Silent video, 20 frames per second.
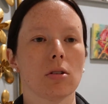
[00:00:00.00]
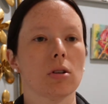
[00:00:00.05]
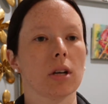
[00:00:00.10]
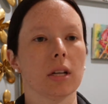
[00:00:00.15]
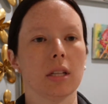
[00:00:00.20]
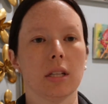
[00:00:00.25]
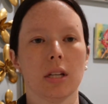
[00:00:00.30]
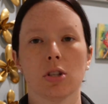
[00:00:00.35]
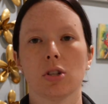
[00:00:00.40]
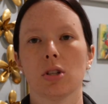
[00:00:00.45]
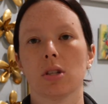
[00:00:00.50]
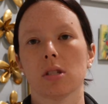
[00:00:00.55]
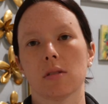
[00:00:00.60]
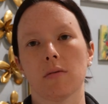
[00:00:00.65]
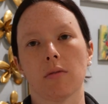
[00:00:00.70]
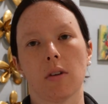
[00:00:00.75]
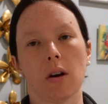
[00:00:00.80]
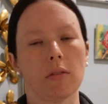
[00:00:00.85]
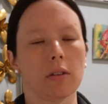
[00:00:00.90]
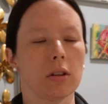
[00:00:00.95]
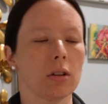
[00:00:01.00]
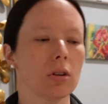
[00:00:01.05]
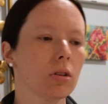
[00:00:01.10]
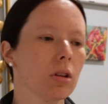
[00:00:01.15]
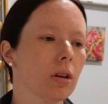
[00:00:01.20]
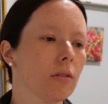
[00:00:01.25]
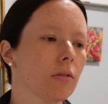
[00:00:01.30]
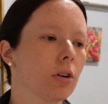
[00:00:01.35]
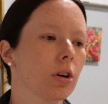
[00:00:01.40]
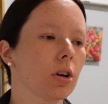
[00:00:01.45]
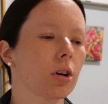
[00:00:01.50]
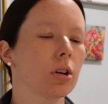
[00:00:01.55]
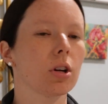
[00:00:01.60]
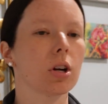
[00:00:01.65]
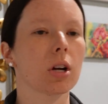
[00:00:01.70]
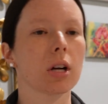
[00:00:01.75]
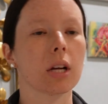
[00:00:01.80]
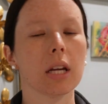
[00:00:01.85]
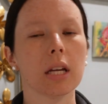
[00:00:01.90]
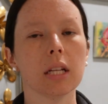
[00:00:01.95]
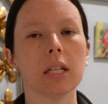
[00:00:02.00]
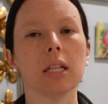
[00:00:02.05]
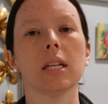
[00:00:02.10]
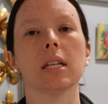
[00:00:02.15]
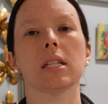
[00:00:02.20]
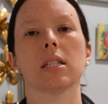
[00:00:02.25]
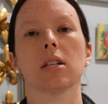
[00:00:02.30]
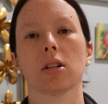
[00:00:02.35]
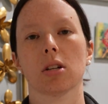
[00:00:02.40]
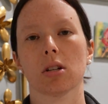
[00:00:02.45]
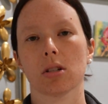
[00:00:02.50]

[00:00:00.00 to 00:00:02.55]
conditions involving your liver, your kidneys.